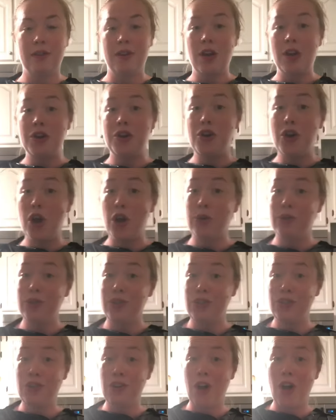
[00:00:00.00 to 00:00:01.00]
No
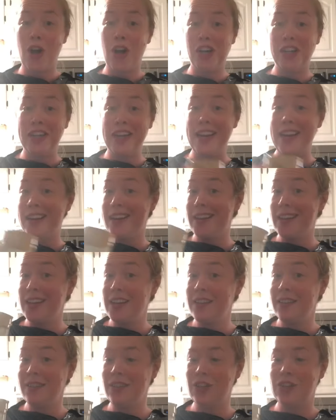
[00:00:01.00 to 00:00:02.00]
straw needed.
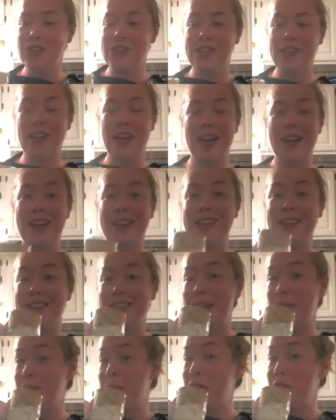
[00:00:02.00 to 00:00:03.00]
You're just gonna
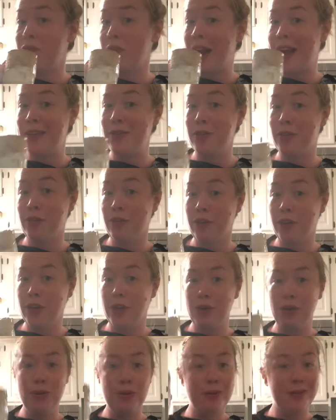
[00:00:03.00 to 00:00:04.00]
sip it right
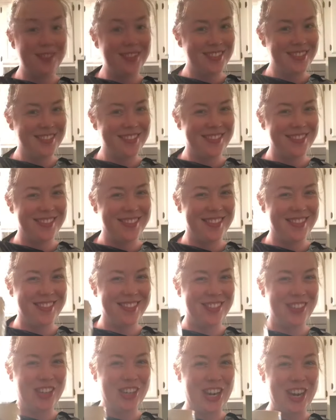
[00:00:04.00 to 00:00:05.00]
through.
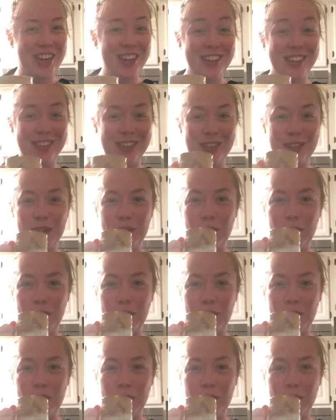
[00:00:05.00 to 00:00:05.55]
Cheers.